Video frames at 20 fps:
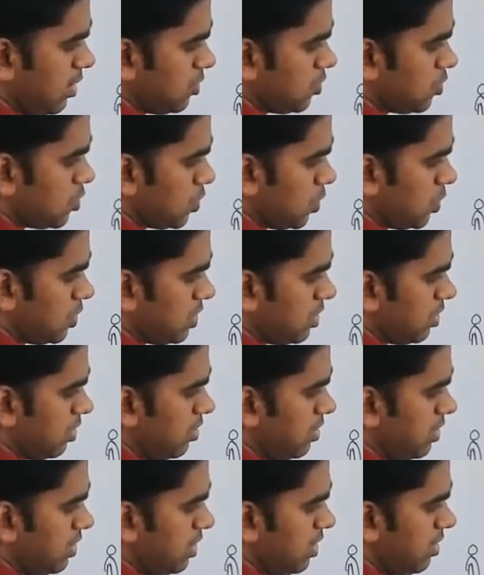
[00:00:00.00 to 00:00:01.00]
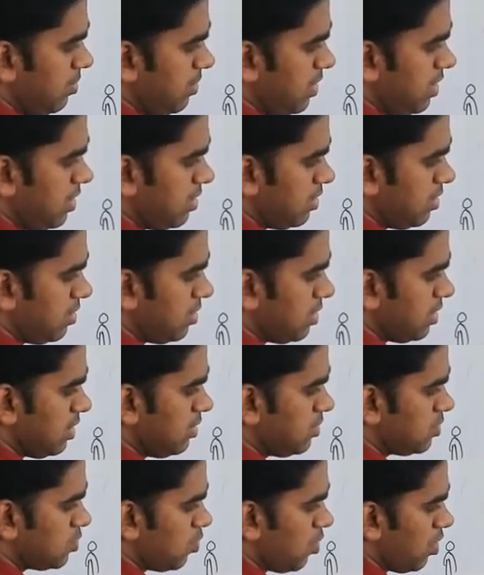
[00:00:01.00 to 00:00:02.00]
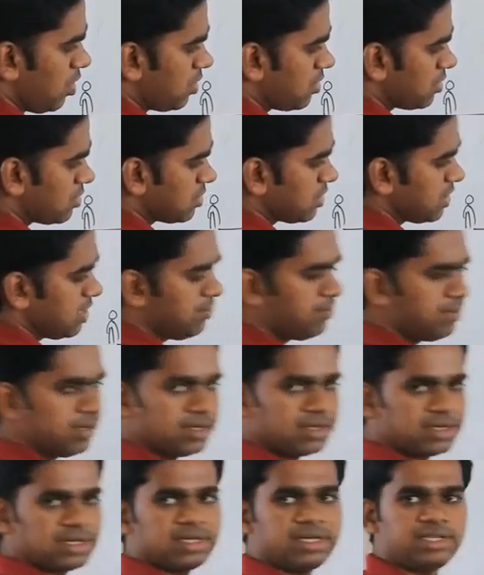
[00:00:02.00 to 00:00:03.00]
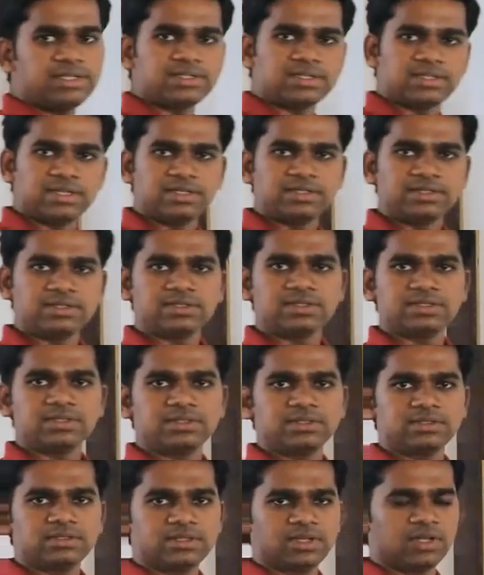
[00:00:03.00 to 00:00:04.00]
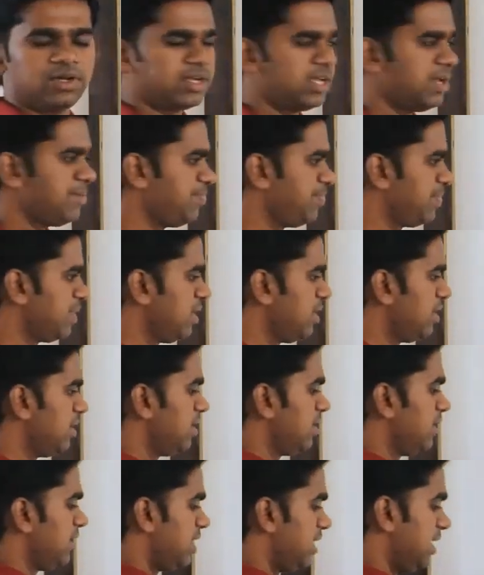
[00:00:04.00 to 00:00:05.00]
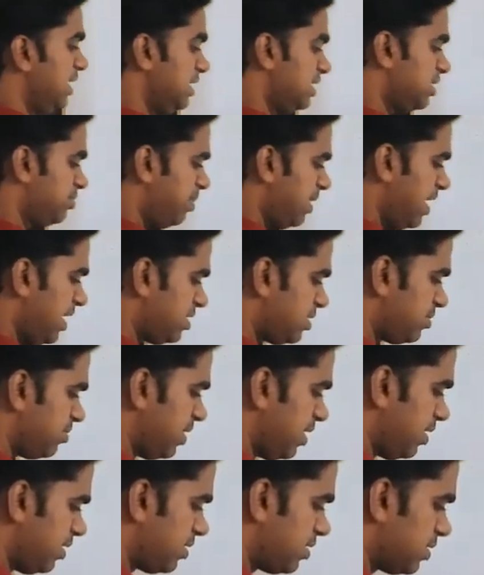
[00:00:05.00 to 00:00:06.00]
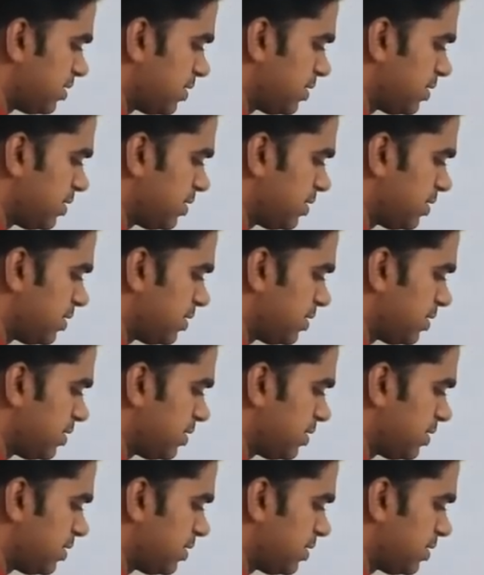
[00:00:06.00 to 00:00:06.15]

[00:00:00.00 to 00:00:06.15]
So 30 meter is what your distance. Okay. Displacement.